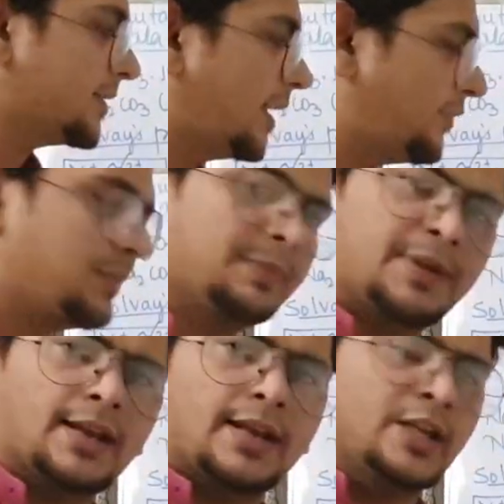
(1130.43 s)
cell, we
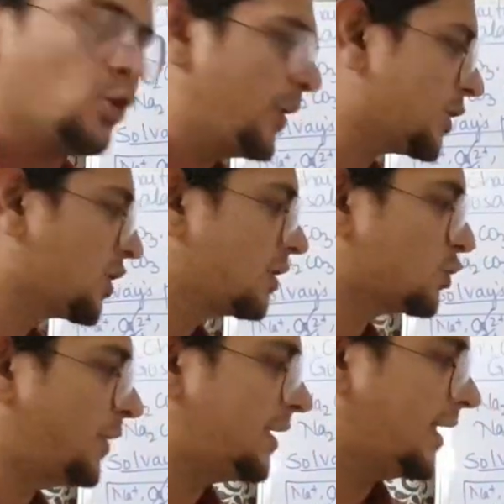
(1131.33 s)
prepare NaOH.
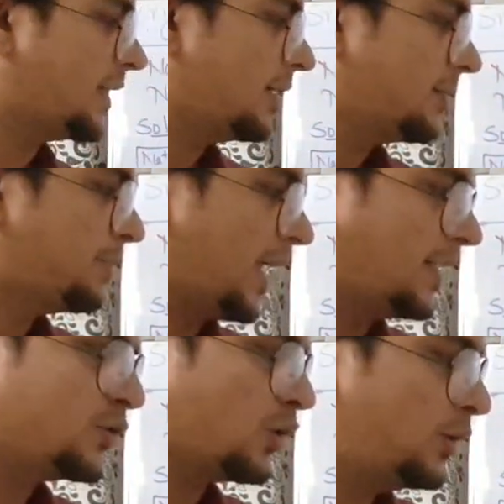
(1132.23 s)
So we take
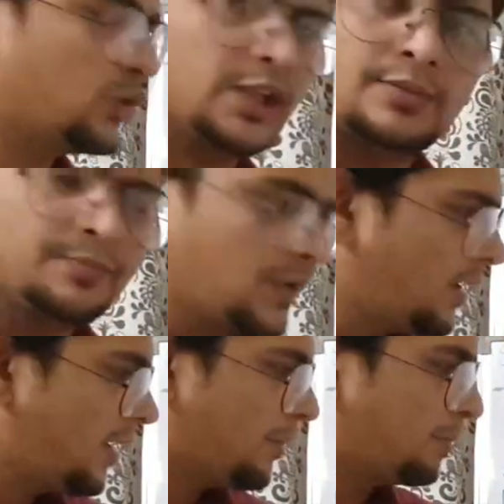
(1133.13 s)
brine solution,
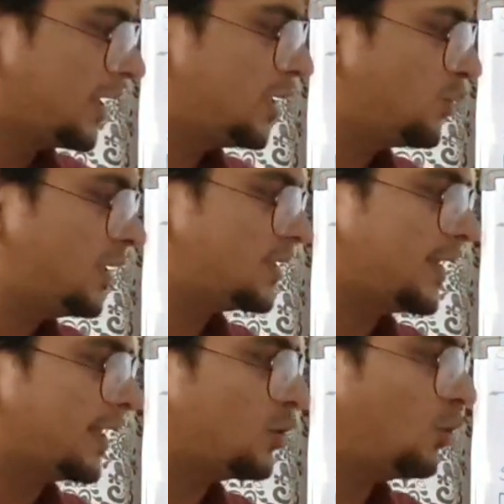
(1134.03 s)
mercury is
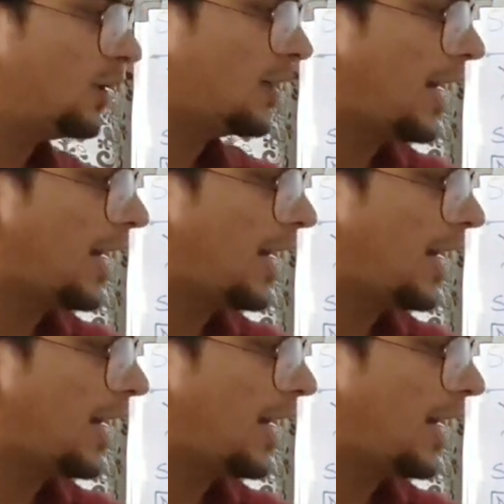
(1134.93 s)
cathode,